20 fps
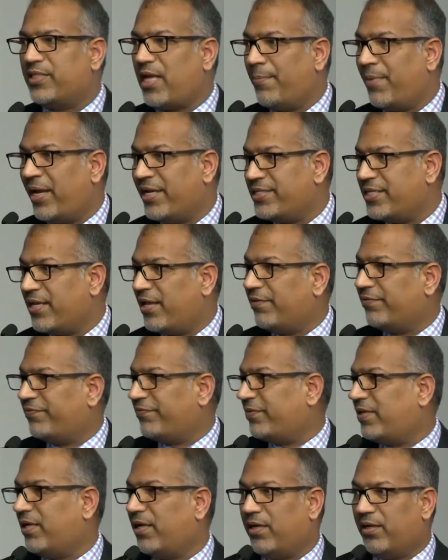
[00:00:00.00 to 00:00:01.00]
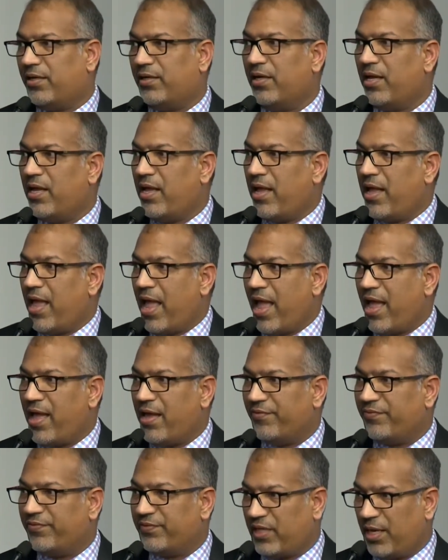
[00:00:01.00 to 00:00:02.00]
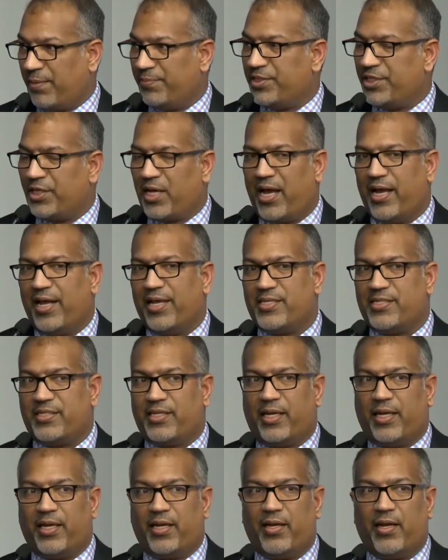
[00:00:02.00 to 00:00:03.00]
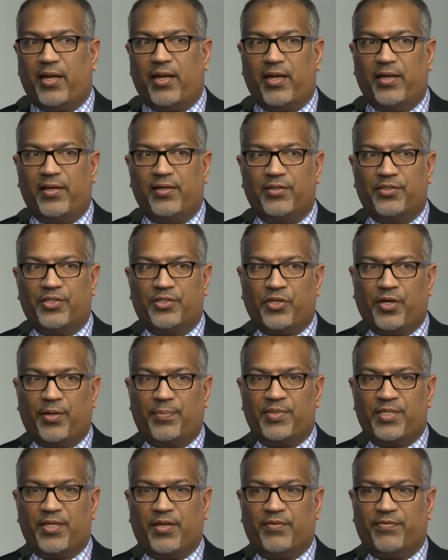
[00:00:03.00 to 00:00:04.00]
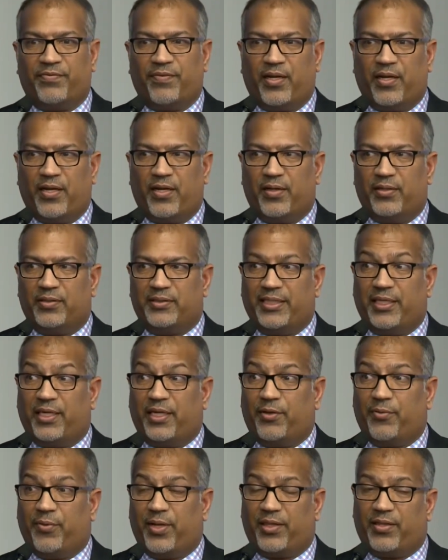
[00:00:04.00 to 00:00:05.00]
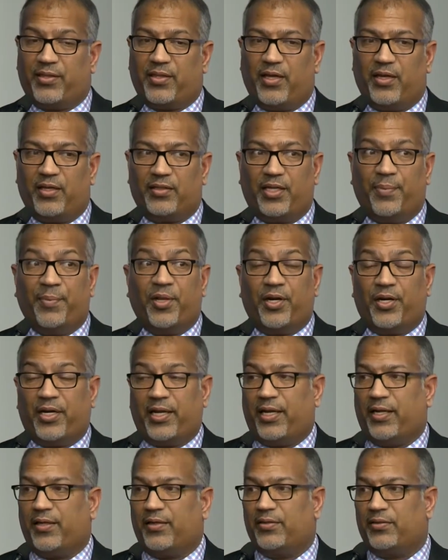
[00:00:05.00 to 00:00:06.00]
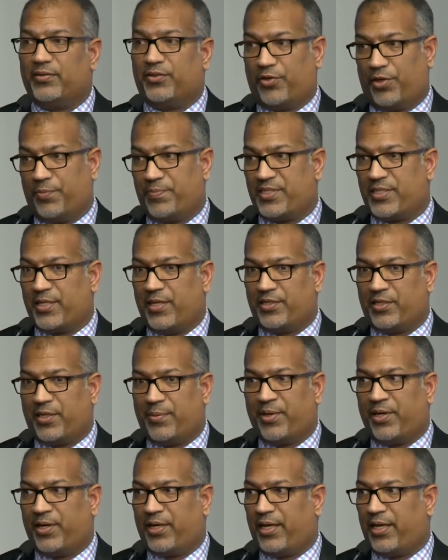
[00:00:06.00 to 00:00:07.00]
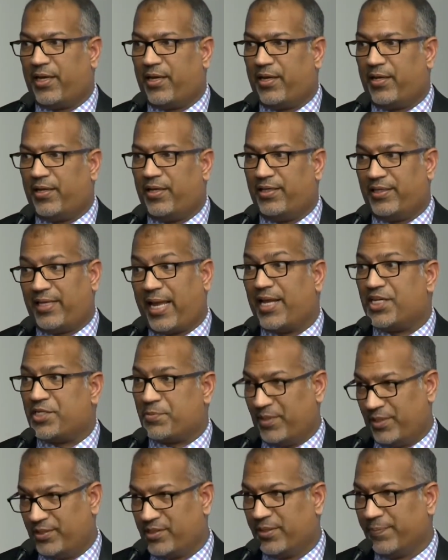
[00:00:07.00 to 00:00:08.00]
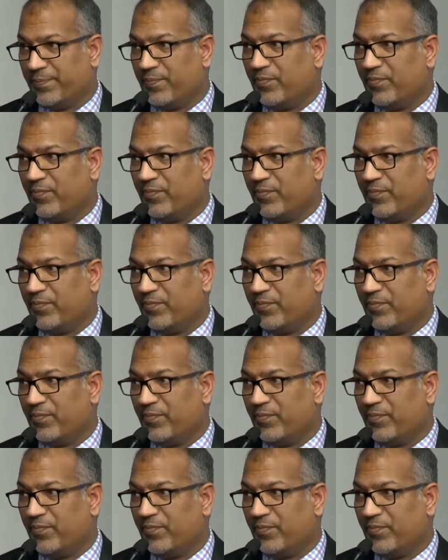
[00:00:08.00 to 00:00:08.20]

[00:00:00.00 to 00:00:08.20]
I myself have come to ISD in terms of dealing with community groups and community engagement.